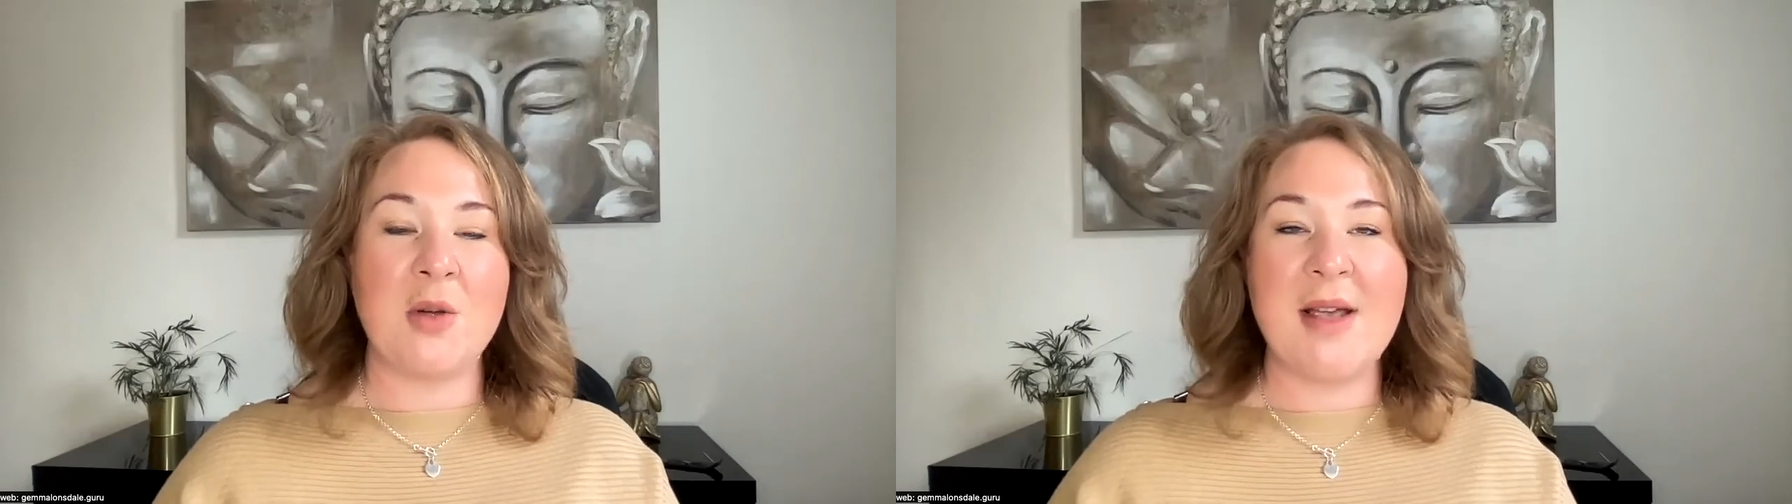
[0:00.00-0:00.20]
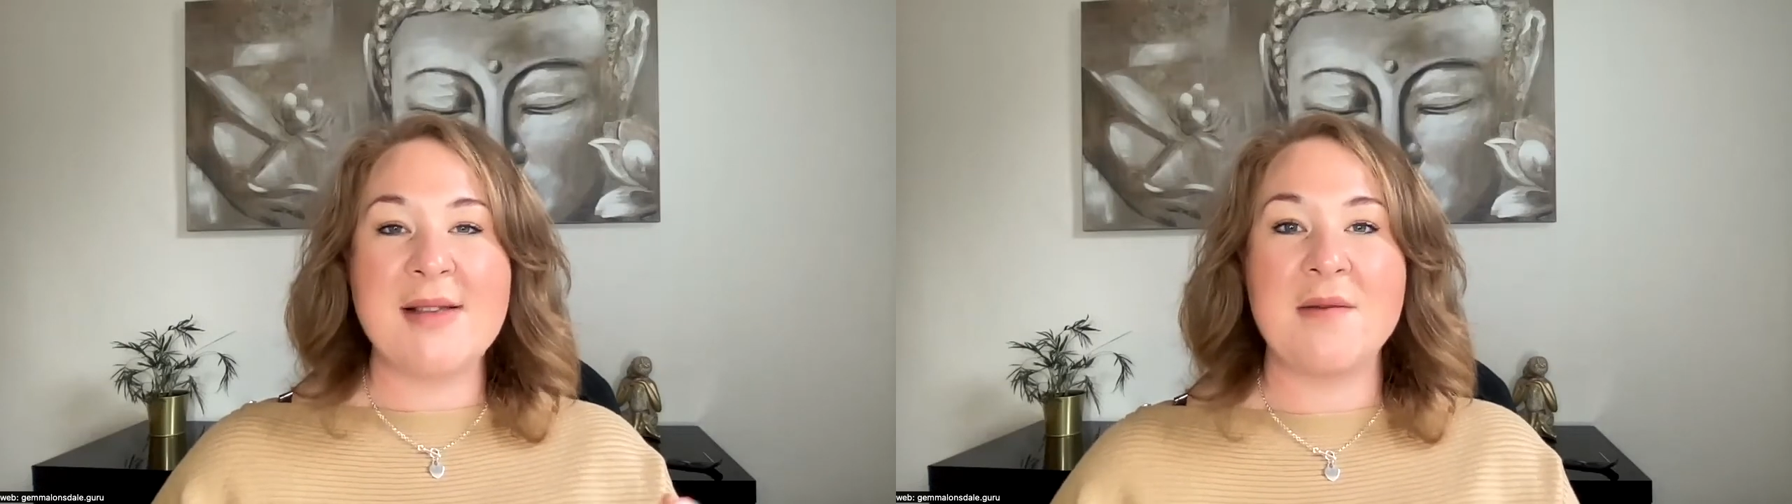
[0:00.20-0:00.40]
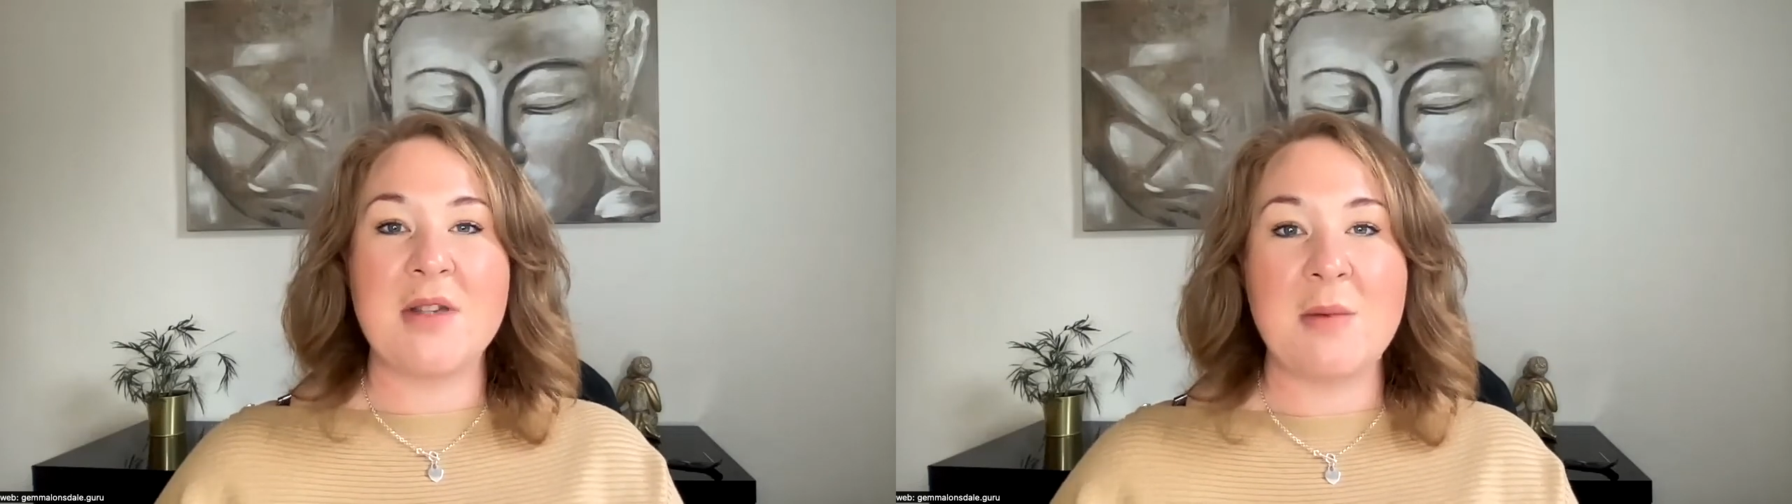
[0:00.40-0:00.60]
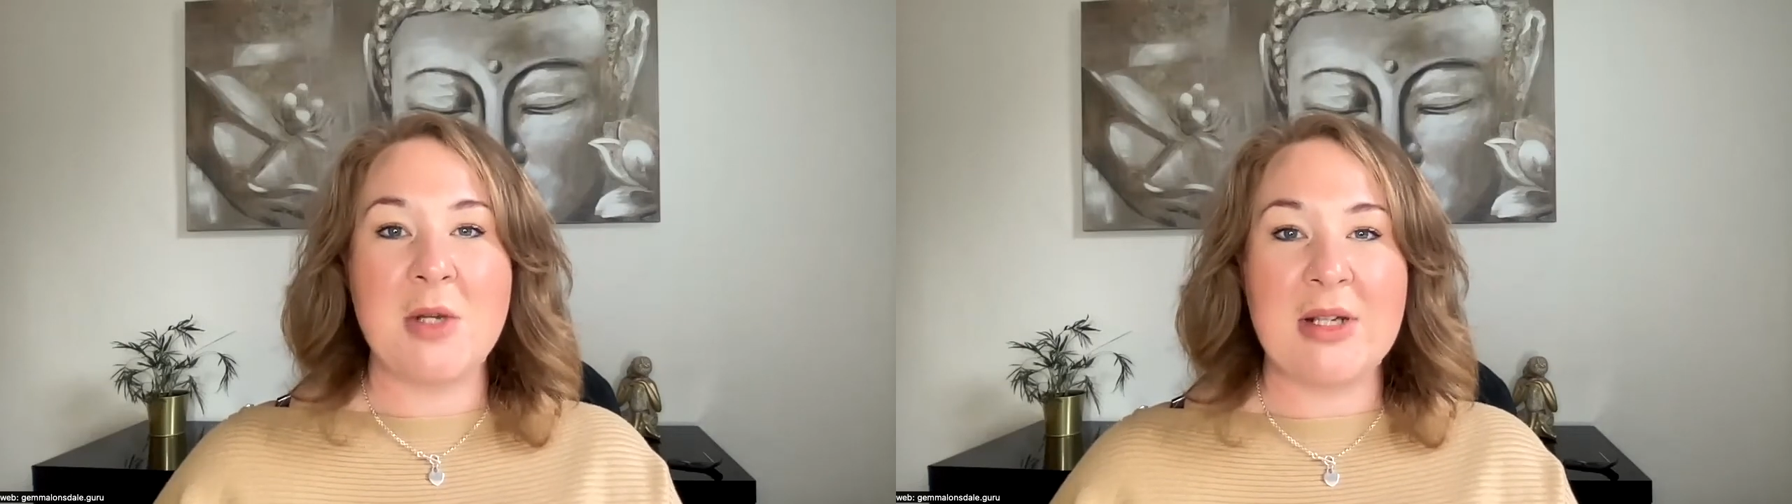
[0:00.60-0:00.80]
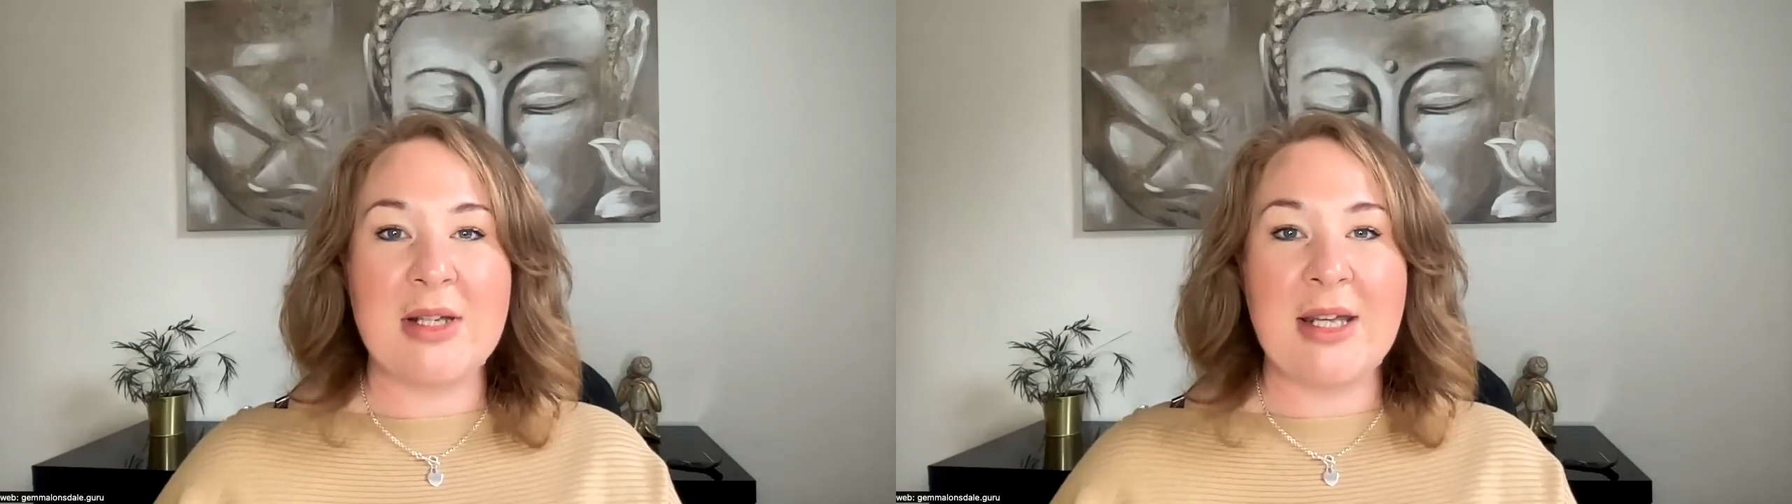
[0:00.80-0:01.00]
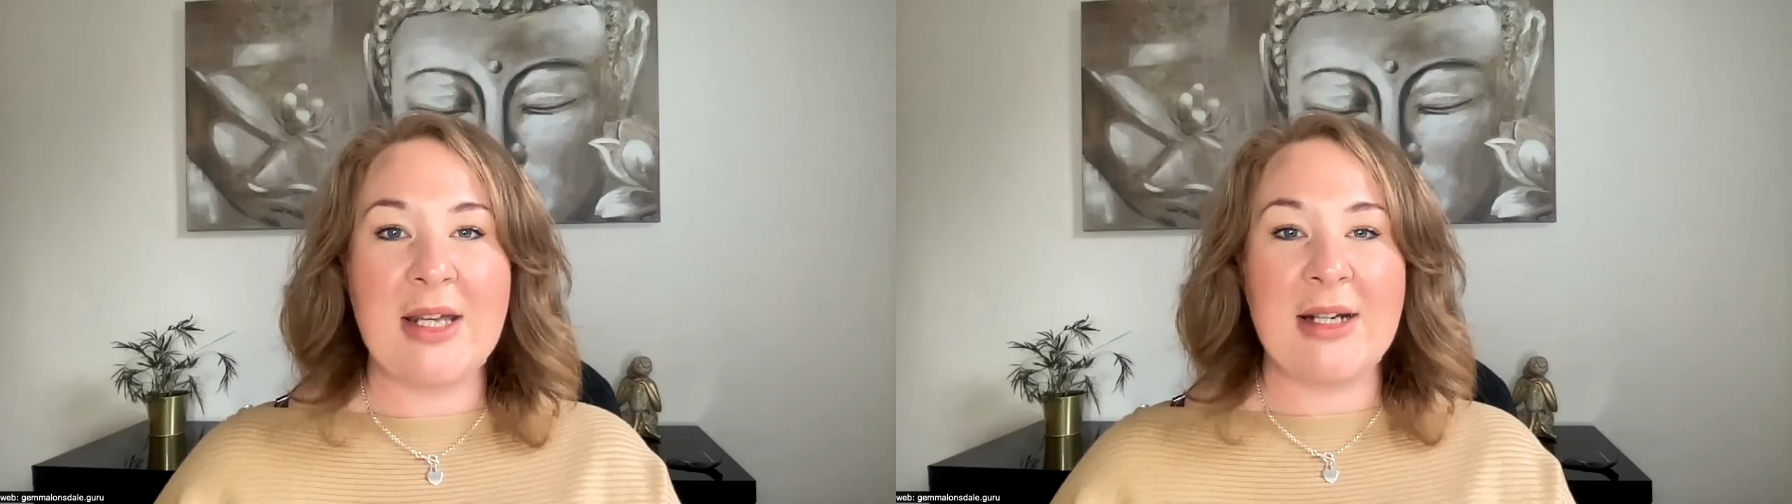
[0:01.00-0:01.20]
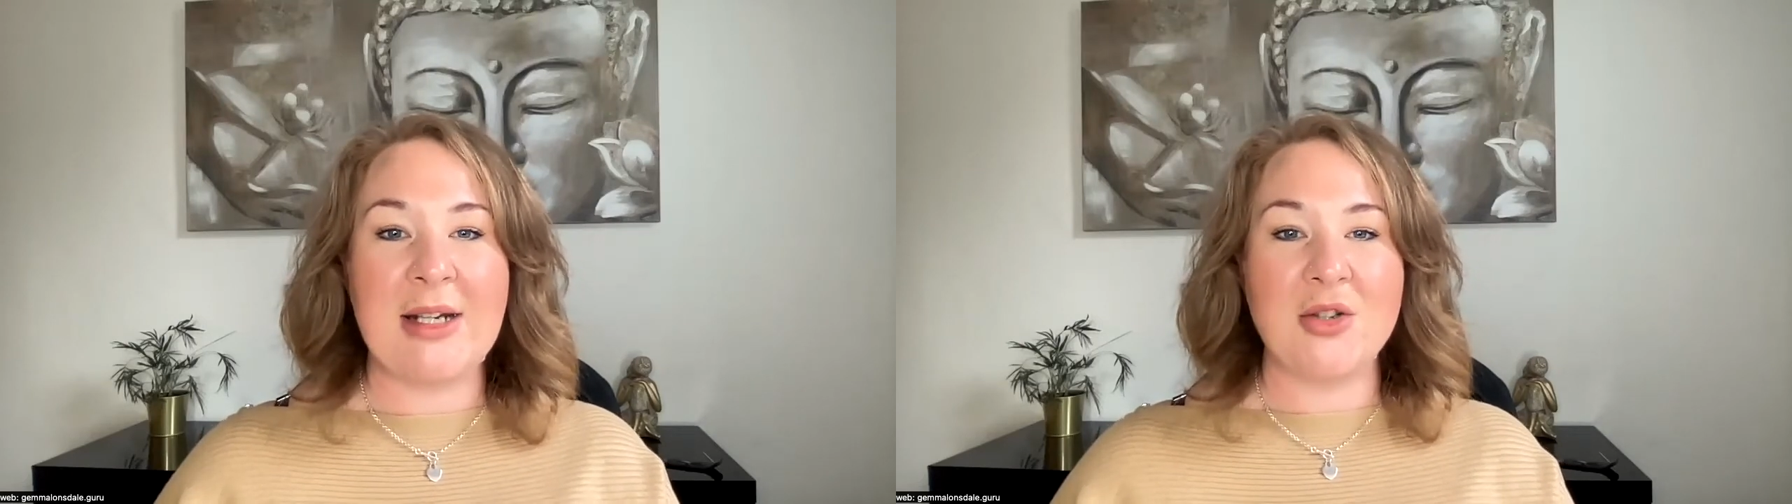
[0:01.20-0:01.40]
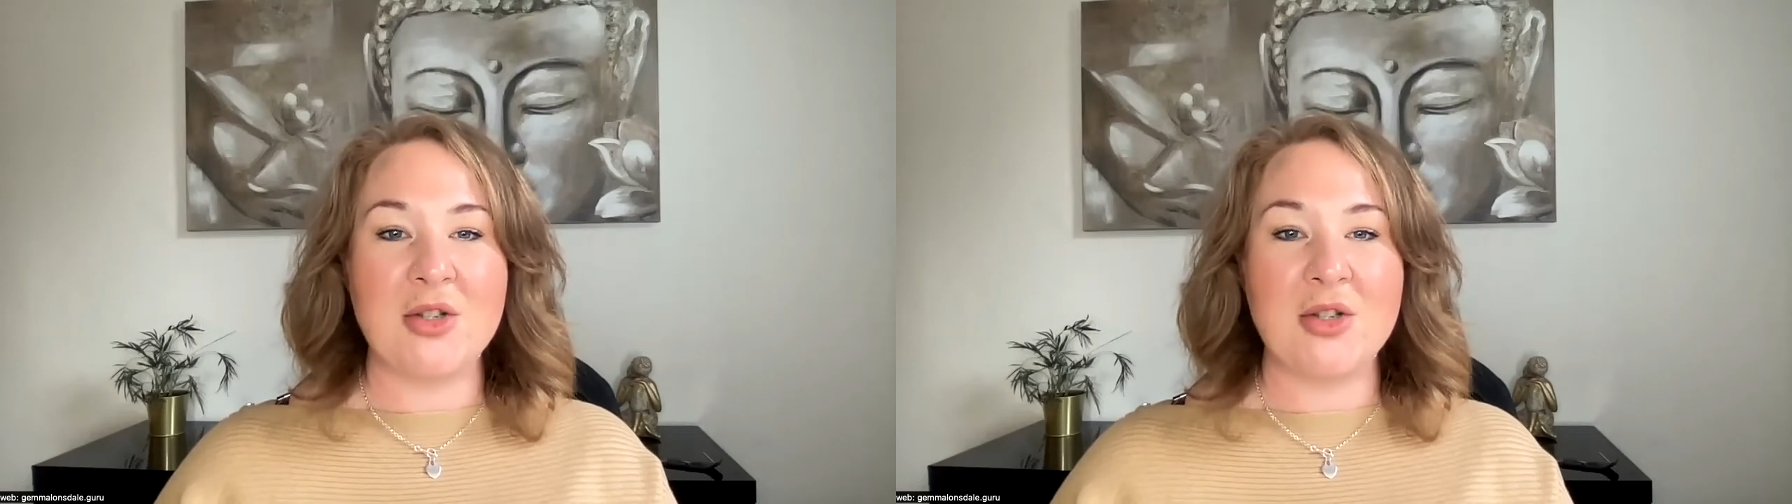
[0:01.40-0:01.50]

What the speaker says: ways of communicating,